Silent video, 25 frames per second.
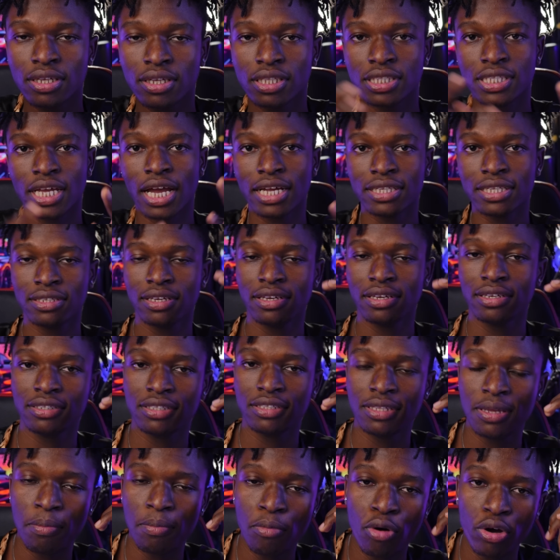That is
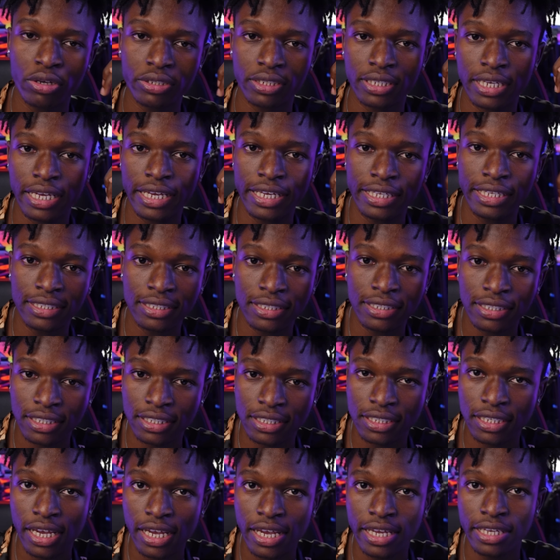the most
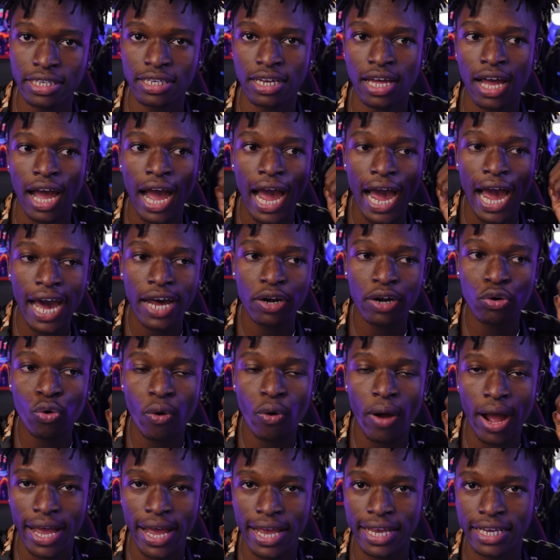insane
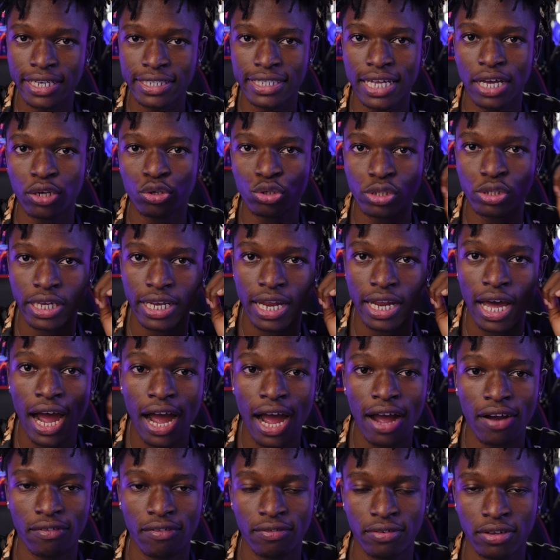ROI that you can
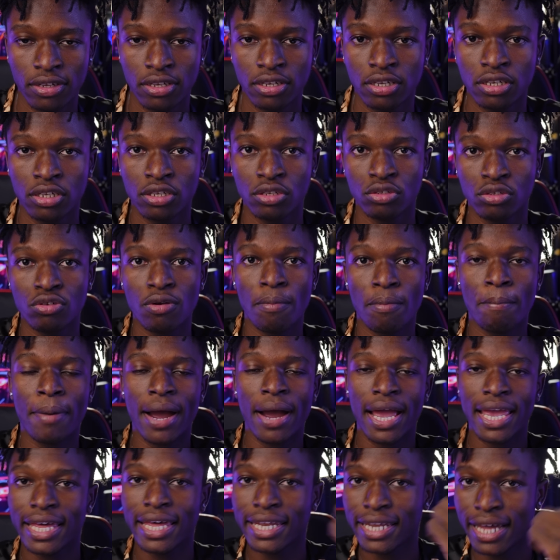have. You
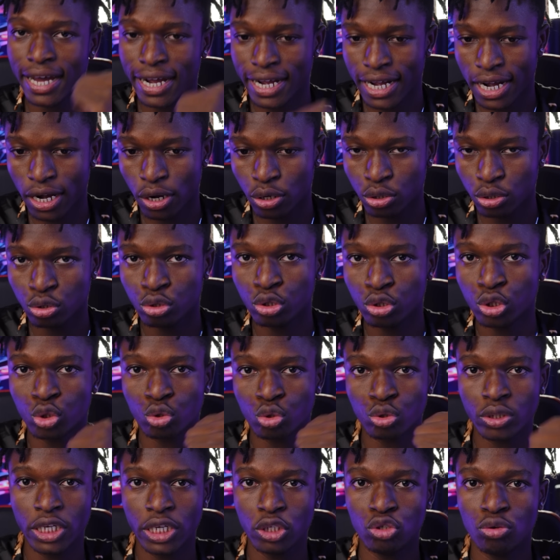buy an account, you
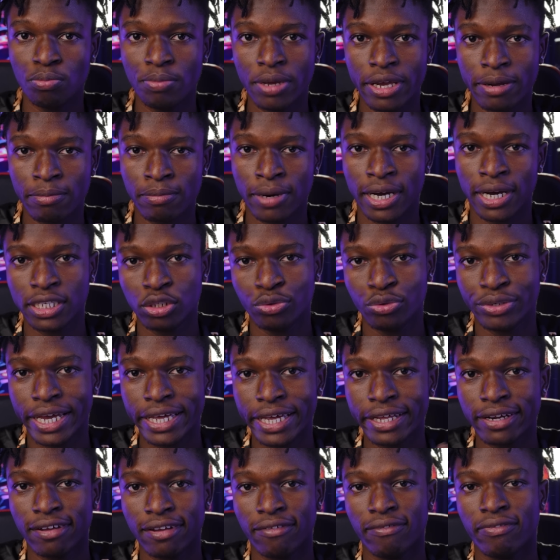trade, you make money, you
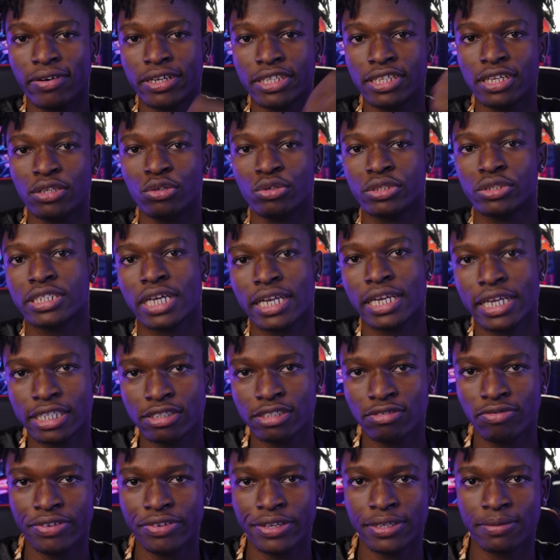get refunded your
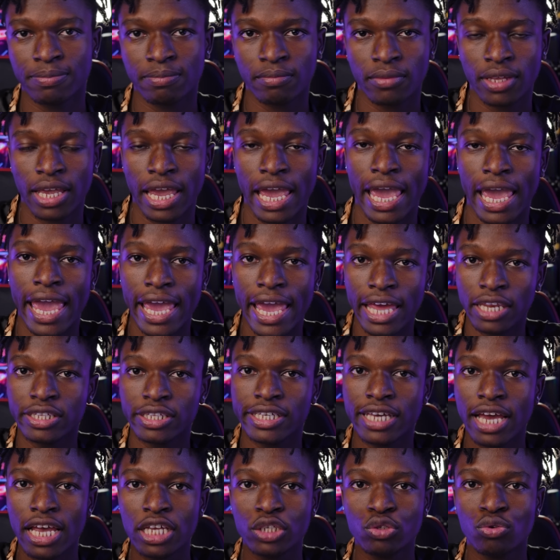challenge fee. And
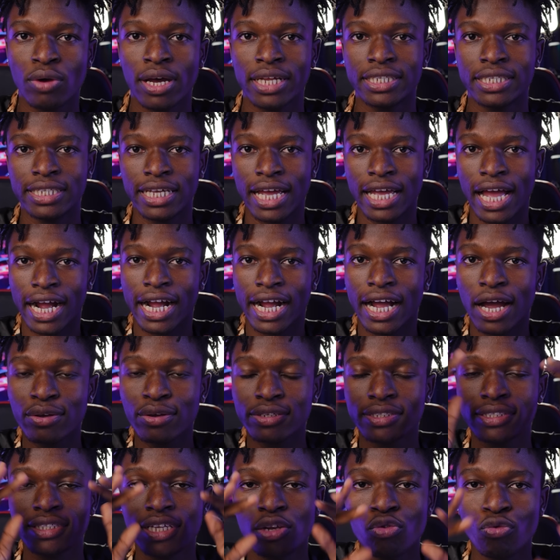guess what? The account is
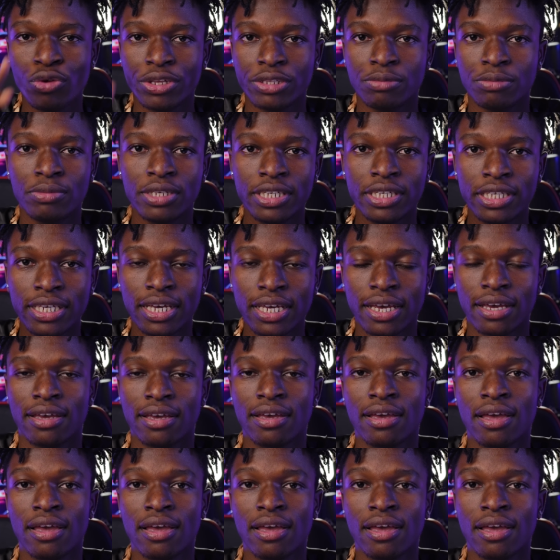still with me here.